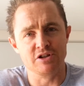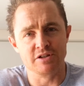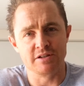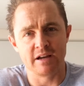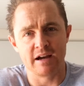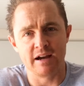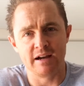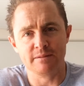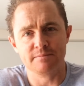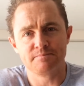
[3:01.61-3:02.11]

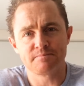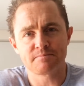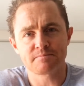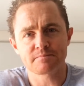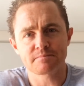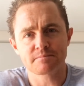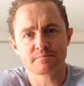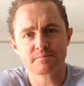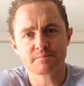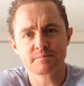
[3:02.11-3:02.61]
are
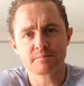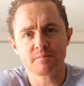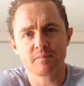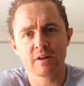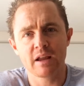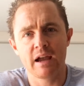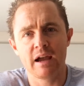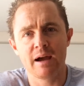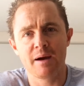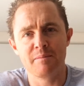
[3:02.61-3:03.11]

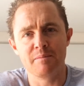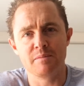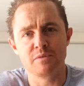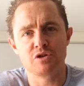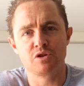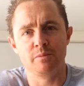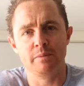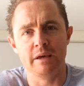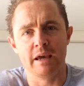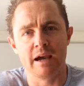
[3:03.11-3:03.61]

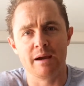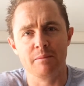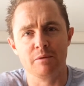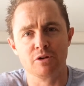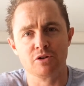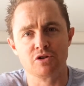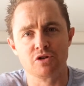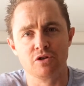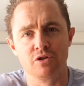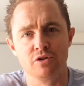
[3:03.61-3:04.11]
to be able
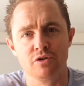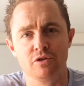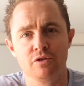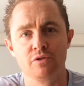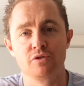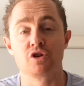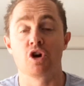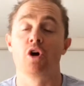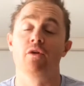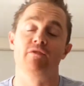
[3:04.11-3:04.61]
to
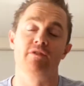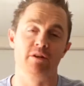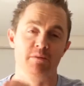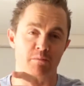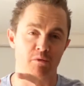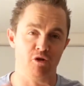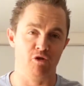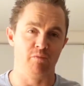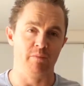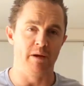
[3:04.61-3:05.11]
hopefully
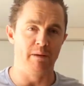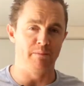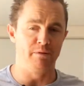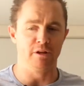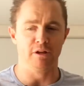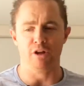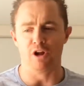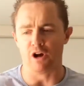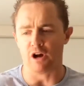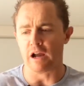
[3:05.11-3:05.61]
move people
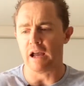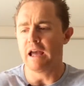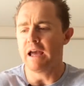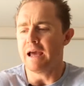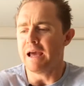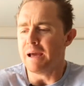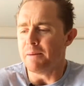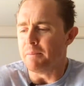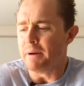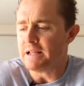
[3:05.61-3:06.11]
along.
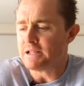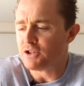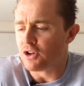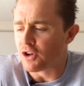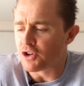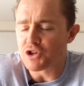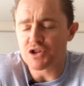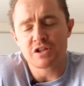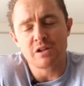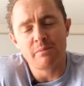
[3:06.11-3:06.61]
But it's
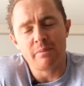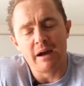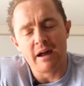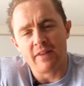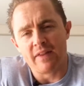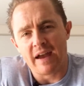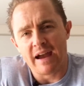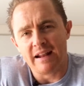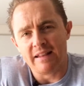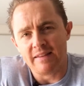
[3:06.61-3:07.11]
not just about
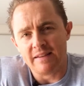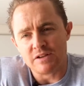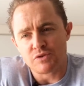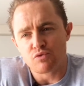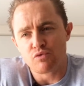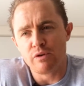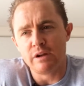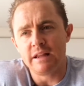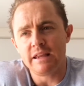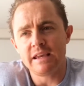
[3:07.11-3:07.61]
that. This
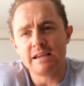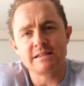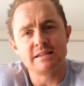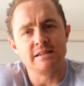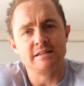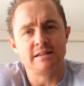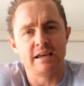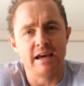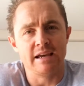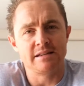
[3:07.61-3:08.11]
really is a
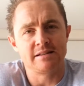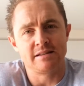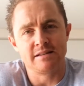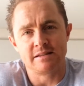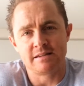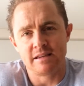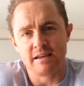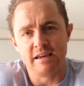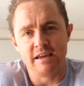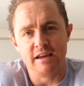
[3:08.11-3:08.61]
test to
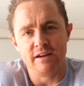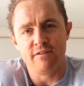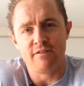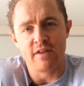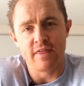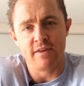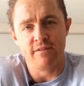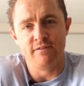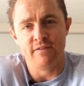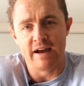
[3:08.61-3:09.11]
see if
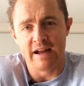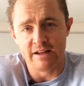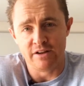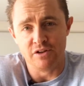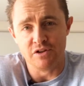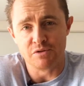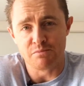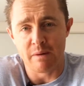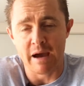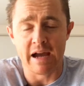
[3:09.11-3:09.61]
the
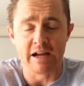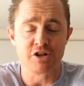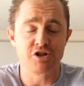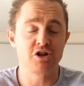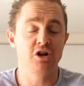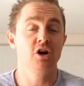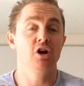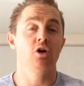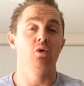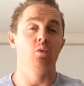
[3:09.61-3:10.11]
values
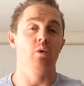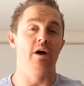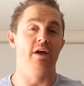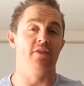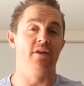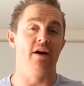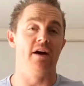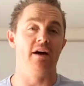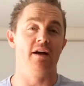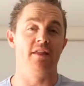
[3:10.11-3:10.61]
match,
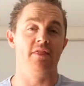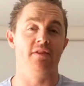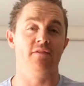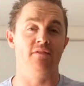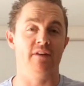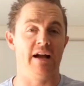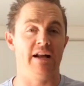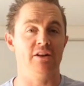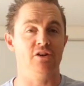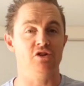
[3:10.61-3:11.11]
whether the
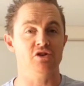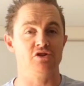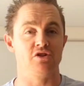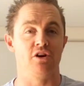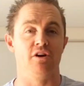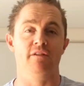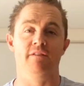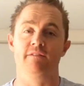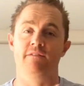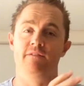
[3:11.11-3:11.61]
values
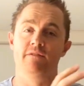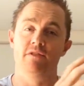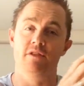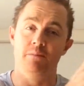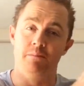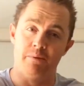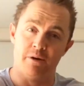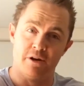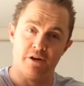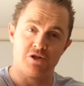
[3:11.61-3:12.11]
of the
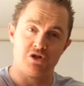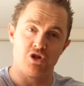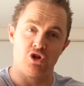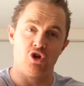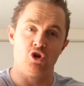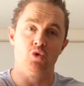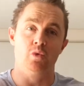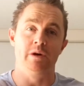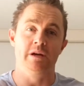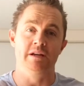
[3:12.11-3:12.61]
person
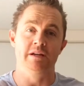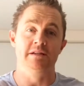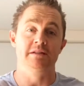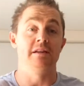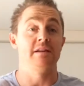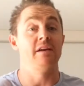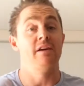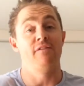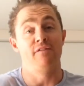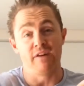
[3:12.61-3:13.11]
who is
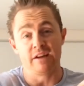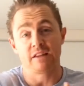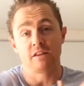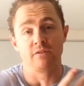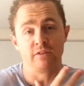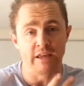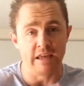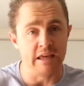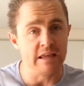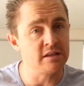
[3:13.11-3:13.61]

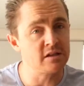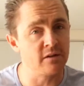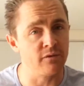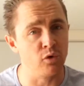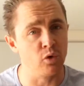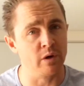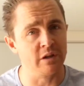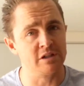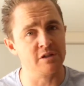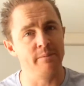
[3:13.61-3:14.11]
effectively
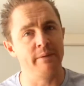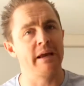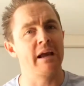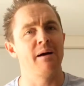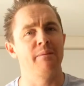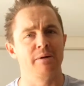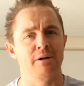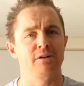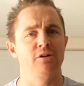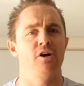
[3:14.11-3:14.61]
interviewing to
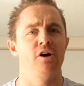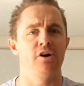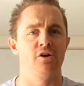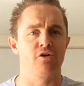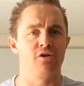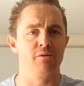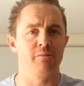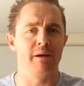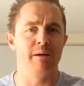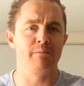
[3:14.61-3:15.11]
become a client
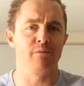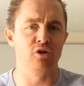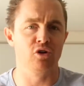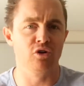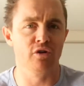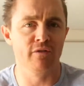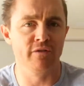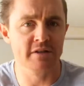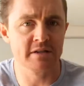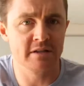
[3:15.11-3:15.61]
or a member at
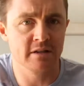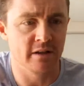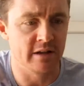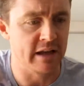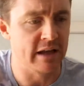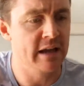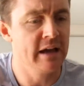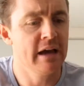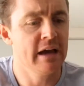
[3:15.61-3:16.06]
your facility